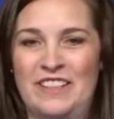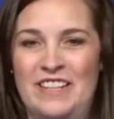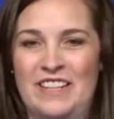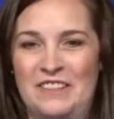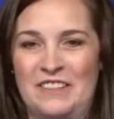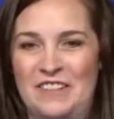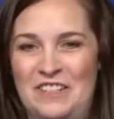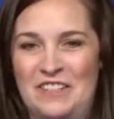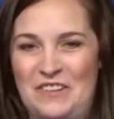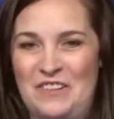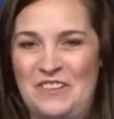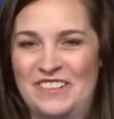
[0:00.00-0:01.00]
and a
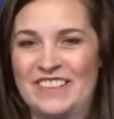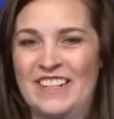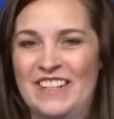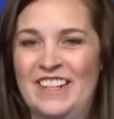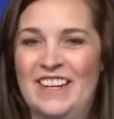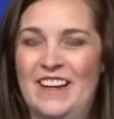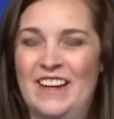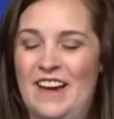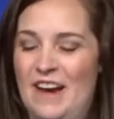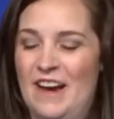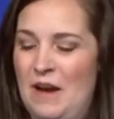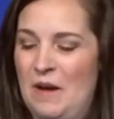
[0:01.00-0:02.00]
3-year-old.
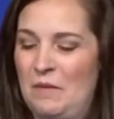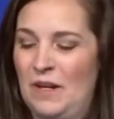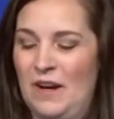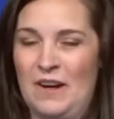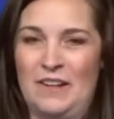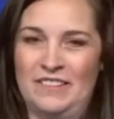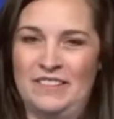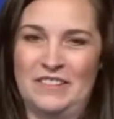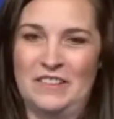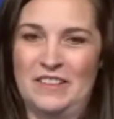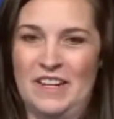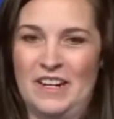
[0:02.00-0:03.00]
We're all
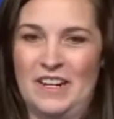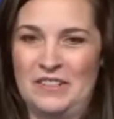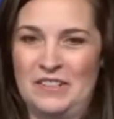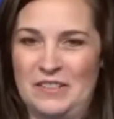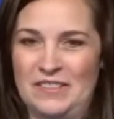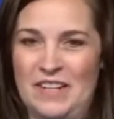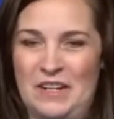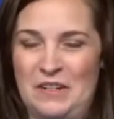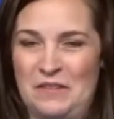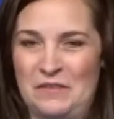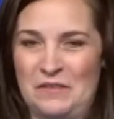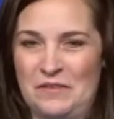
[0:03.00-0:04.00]
just kind
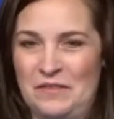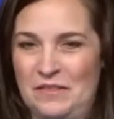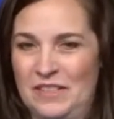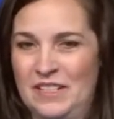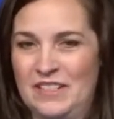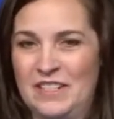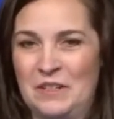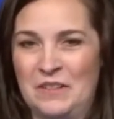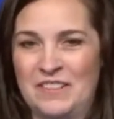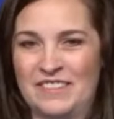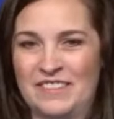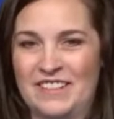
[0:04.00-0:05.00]
of
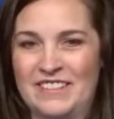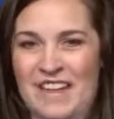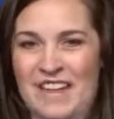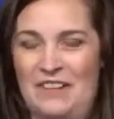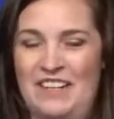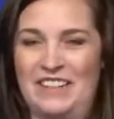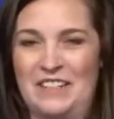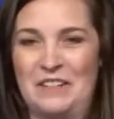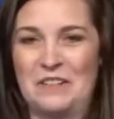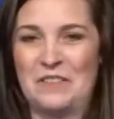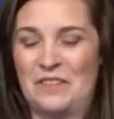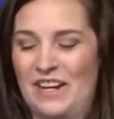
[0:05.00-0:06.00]
continuously scouring the
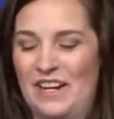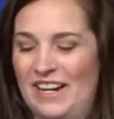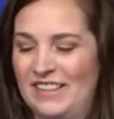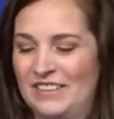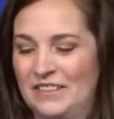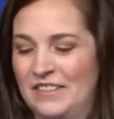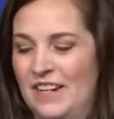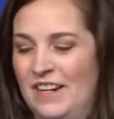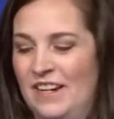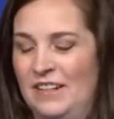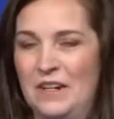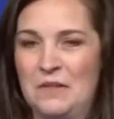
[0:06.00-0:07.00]
news for answers
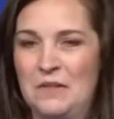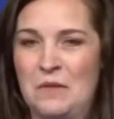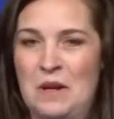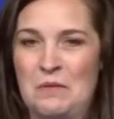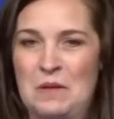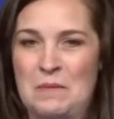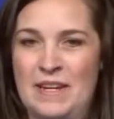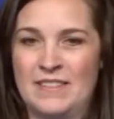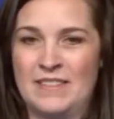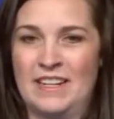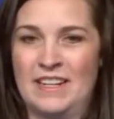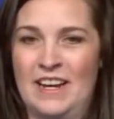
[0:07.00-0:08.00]
on when we may
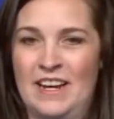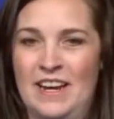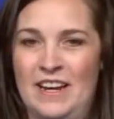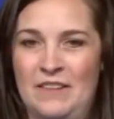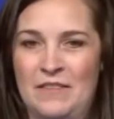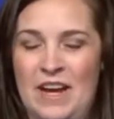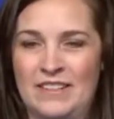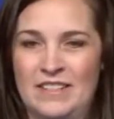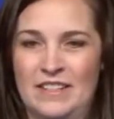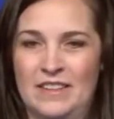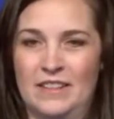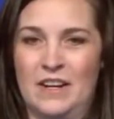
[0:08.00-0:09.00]
see a
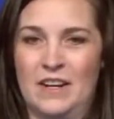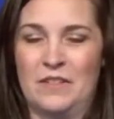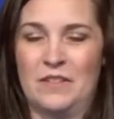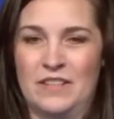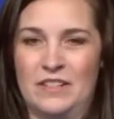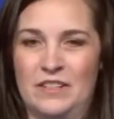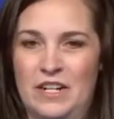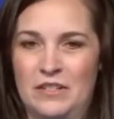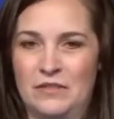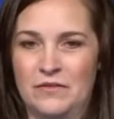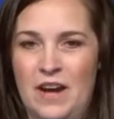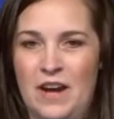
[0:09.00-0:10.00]
vaccine that covers under age
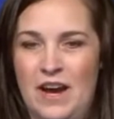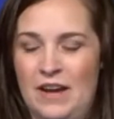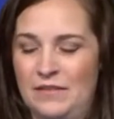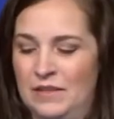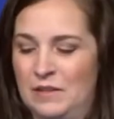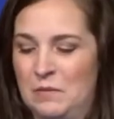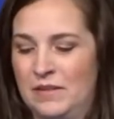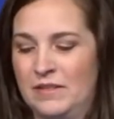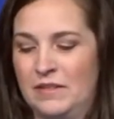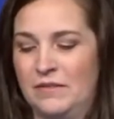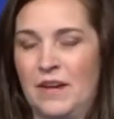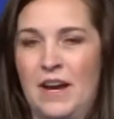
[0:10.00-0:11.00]
of 5, 6 months
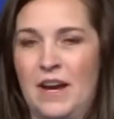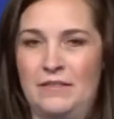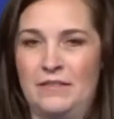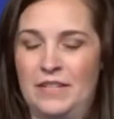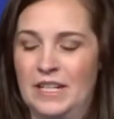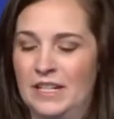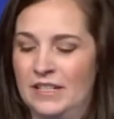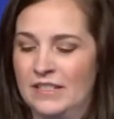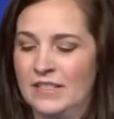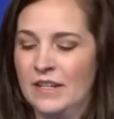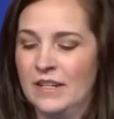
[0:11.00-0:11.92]
to 5 years.